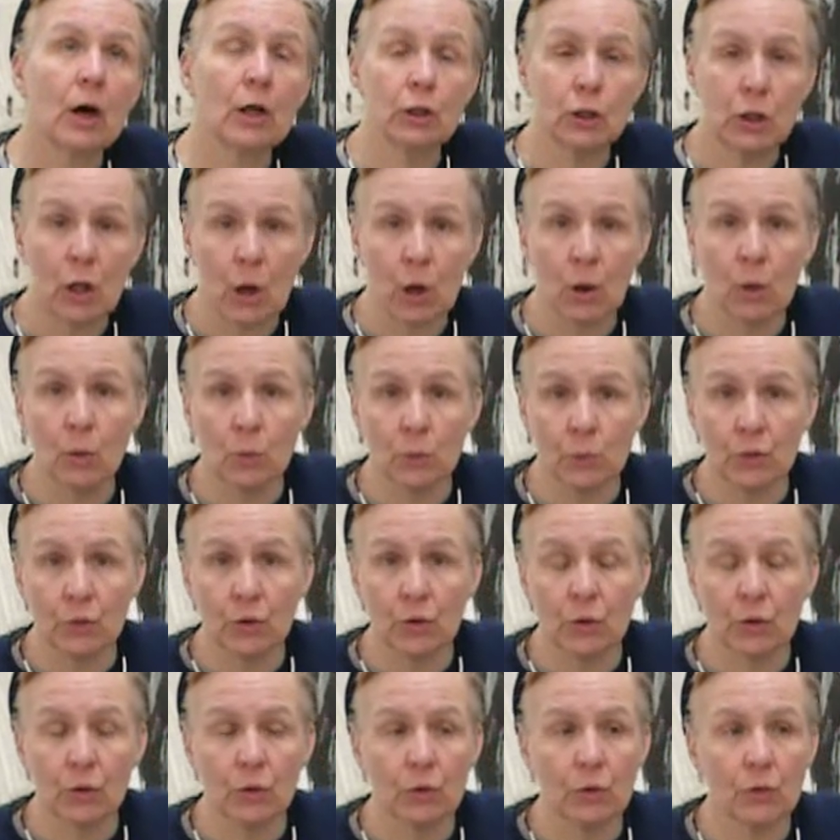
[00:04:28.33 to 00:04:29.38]
alone,
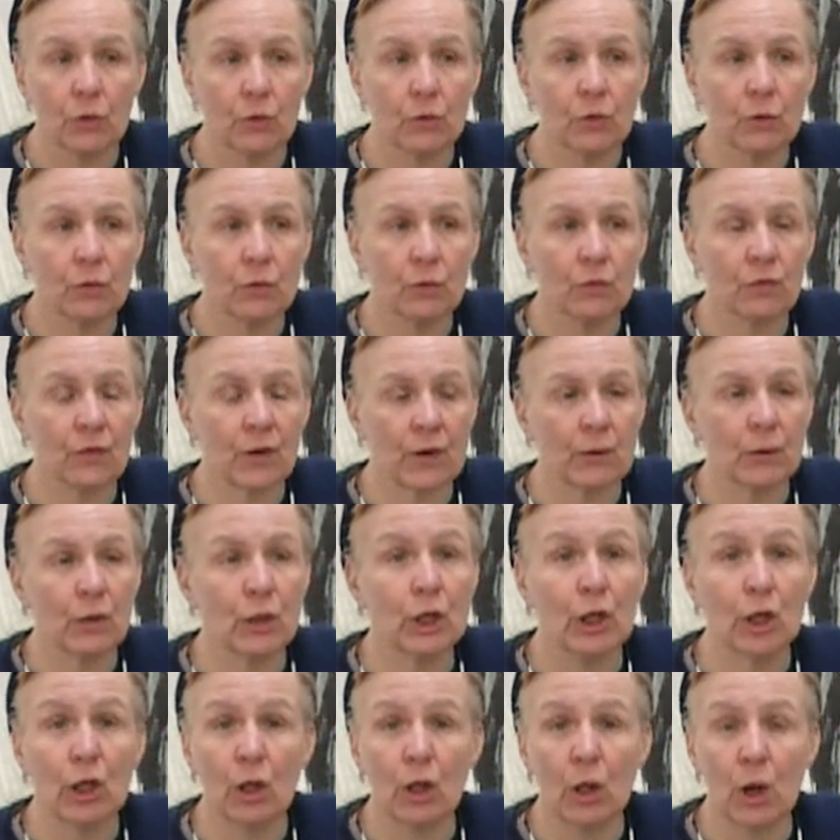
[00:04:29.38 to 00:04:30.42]

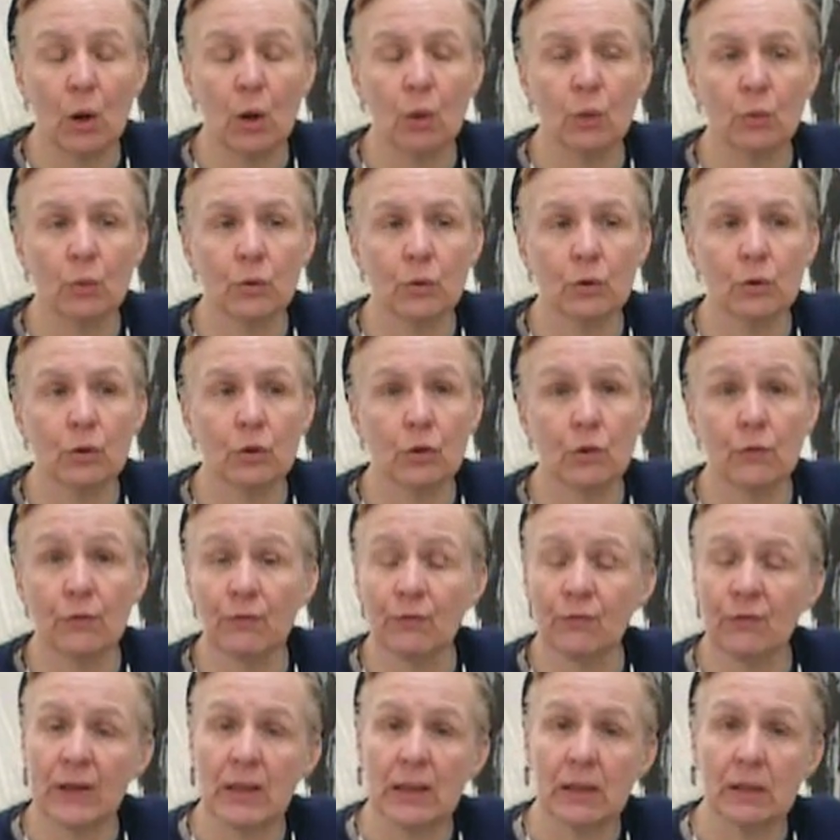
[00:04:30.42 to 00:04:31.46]
fairly alone, could
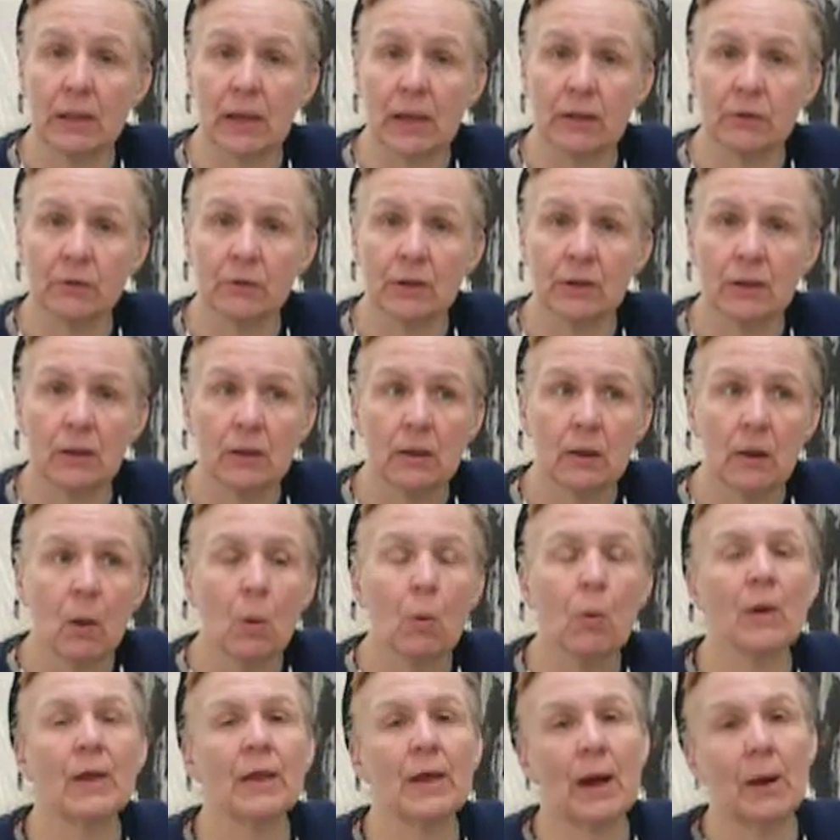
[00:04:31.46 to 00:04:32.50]
feel it
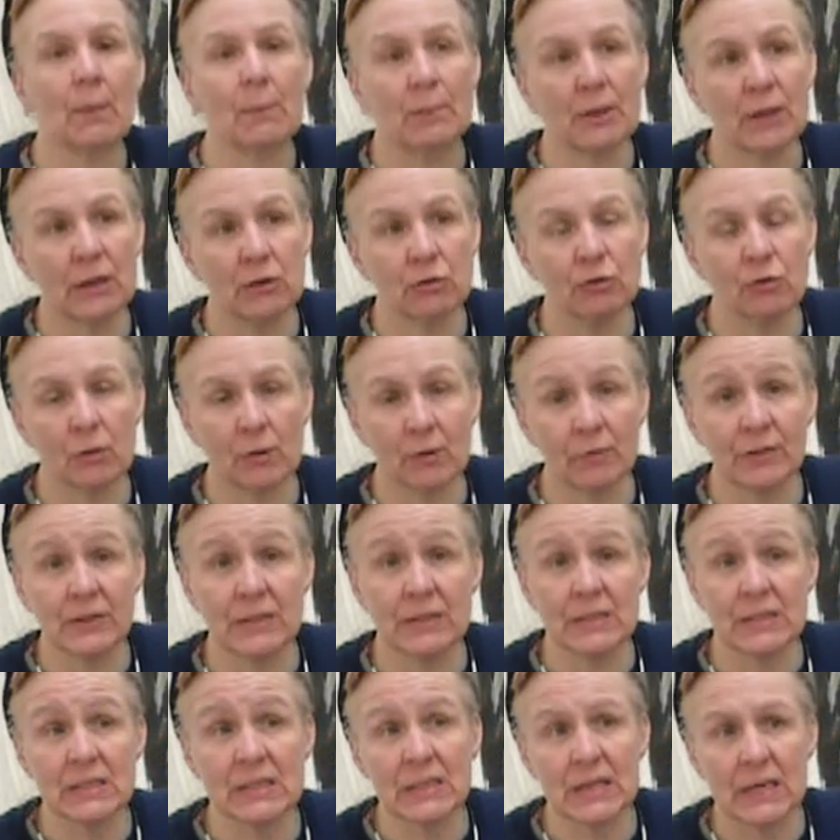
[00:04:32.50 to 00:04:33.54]
without being
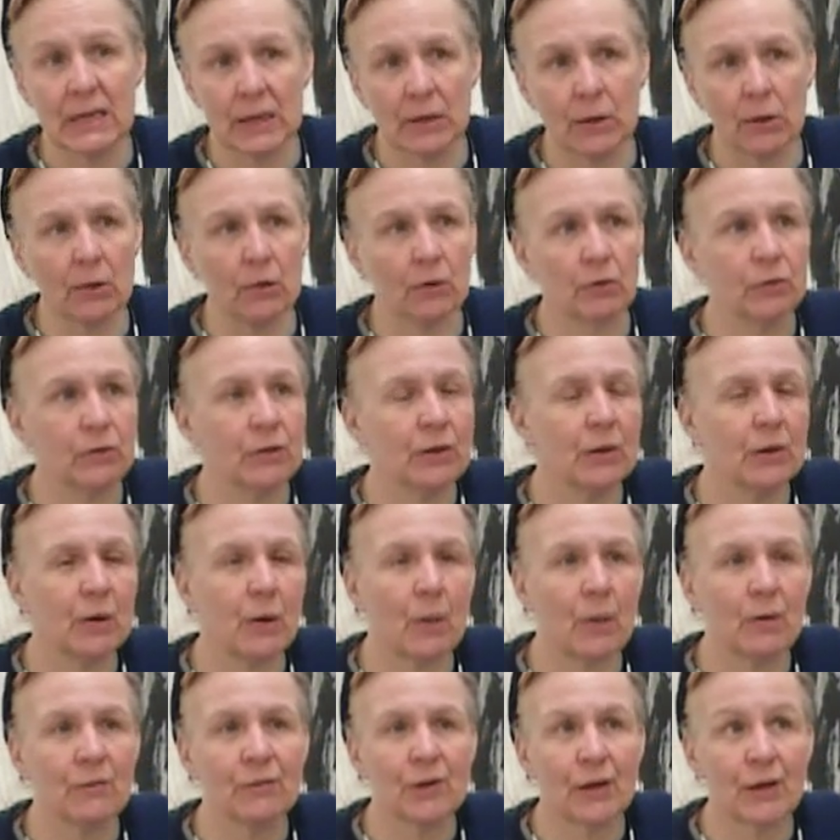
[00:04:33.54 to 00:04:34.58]
driven to tears. You
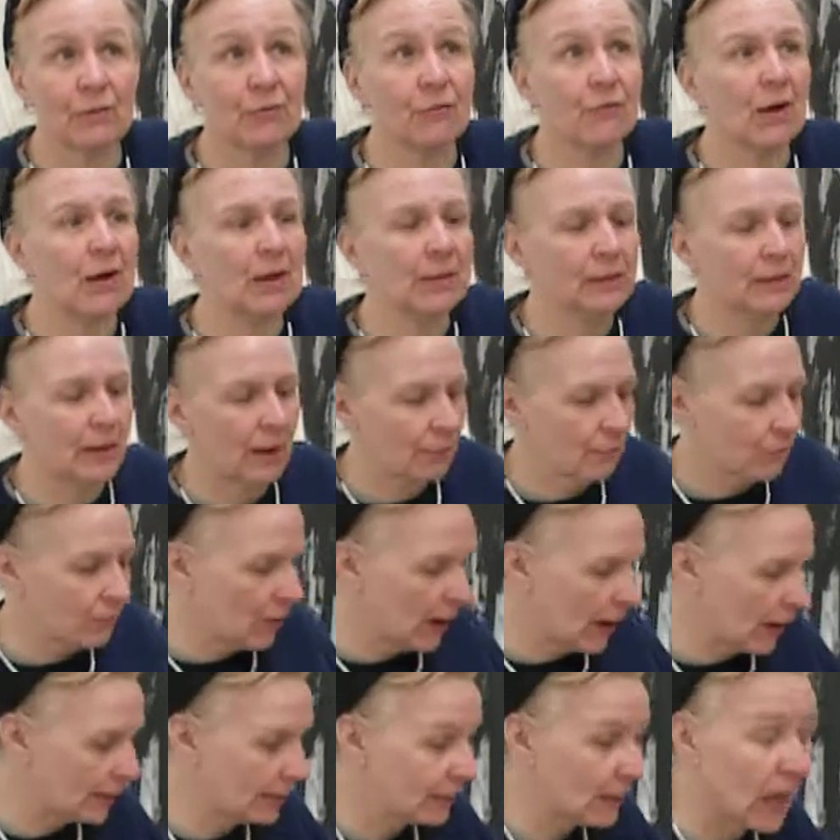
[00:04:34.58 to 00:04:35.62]
know, I've got to find that
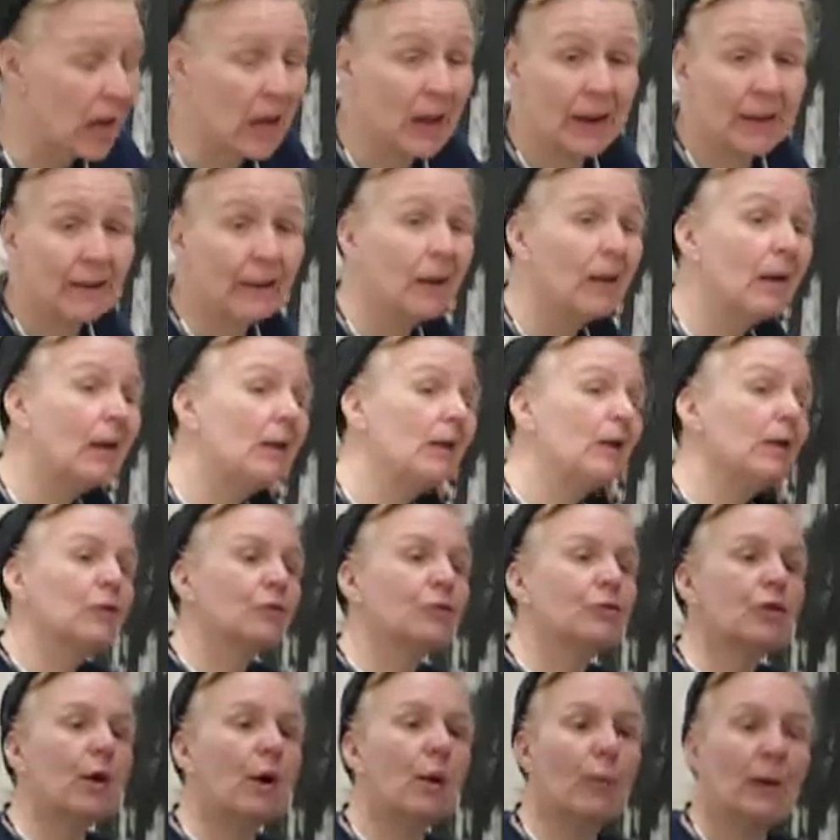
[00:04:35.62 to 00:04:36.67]
fine line.
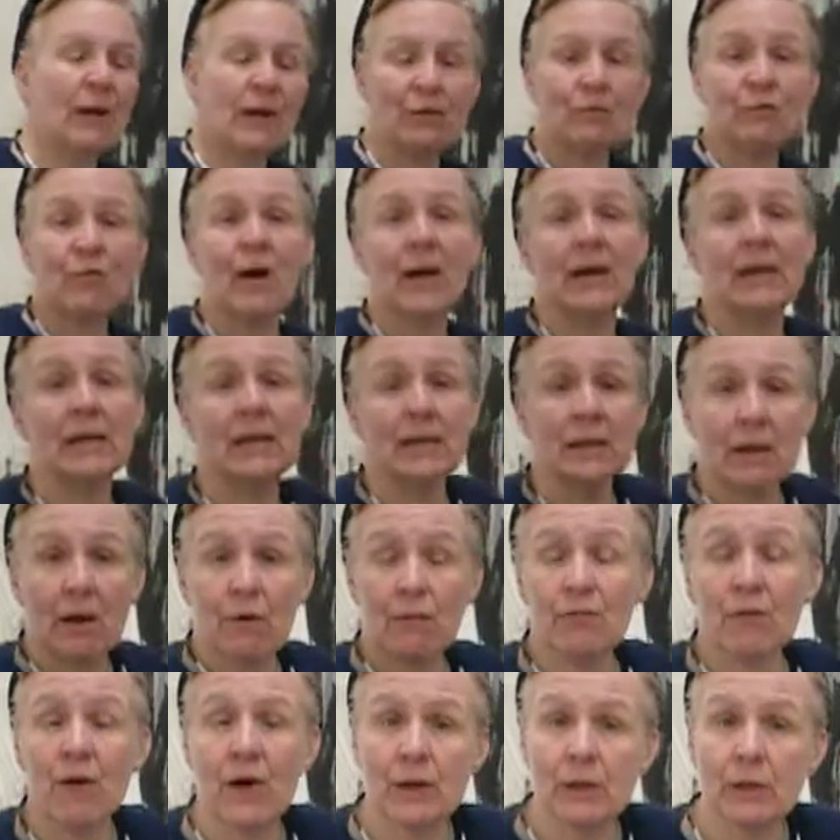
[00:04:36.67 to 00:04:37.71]
So in finding
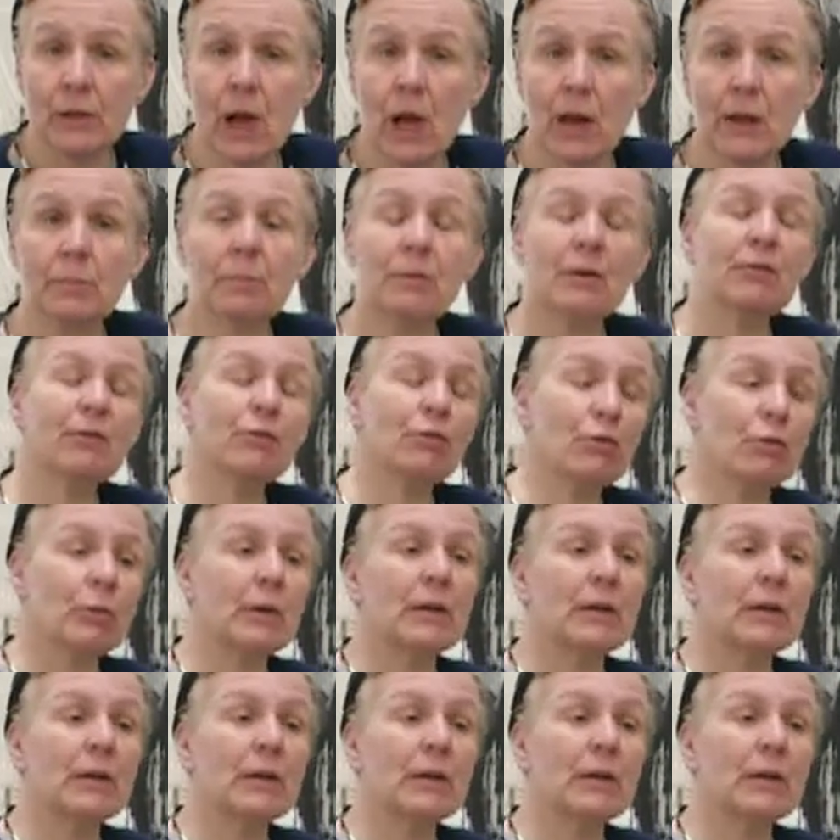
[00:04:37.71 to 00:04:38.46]
that fine line